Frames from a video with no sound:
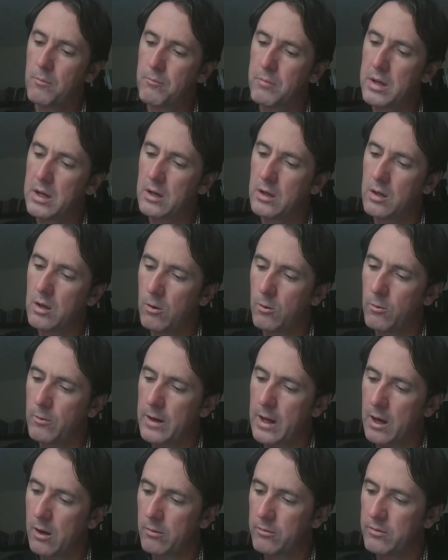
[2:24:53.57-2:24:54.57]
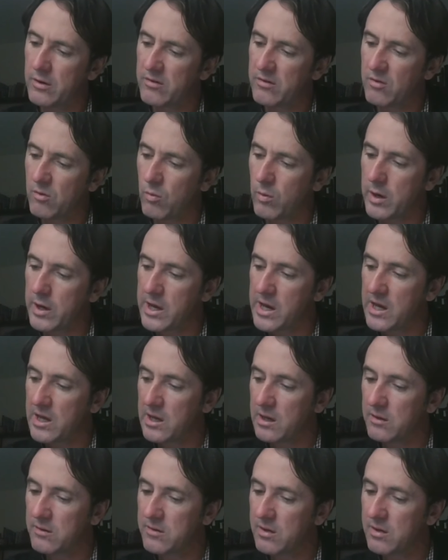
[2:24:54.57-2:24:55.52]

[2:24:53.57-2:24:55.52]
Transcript: Pinot now does a 180,